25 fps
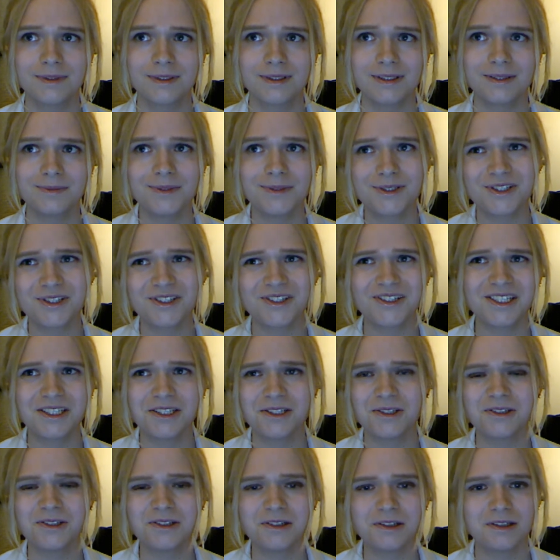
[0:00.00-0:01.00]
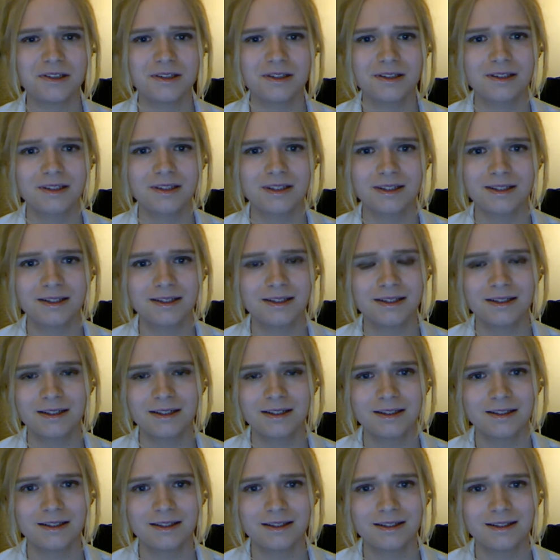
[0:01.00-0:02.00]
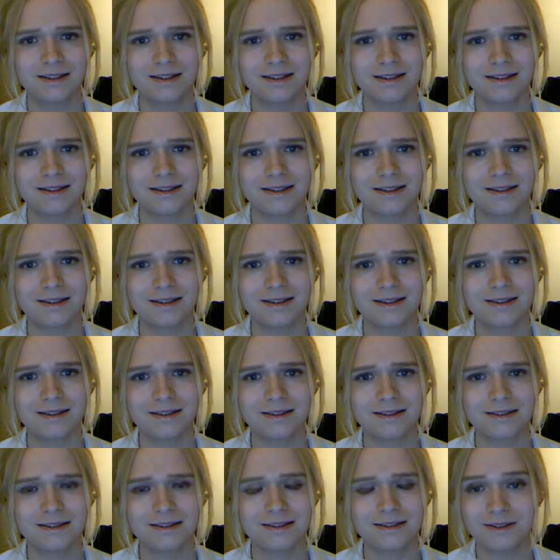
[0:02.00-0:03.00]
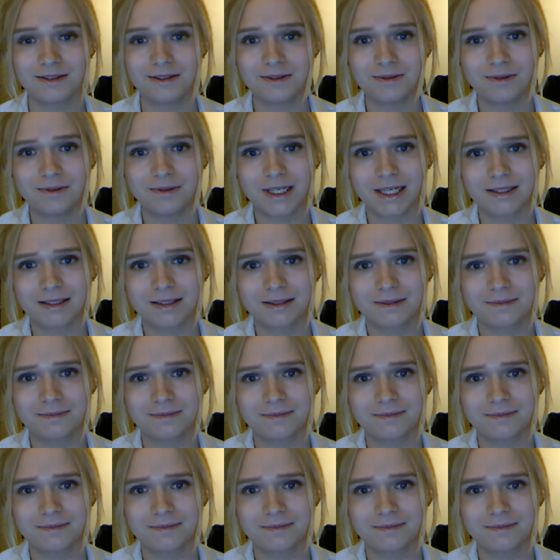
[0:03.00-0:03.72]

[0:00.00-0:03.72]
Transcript: I'm not sure I could uh, do that.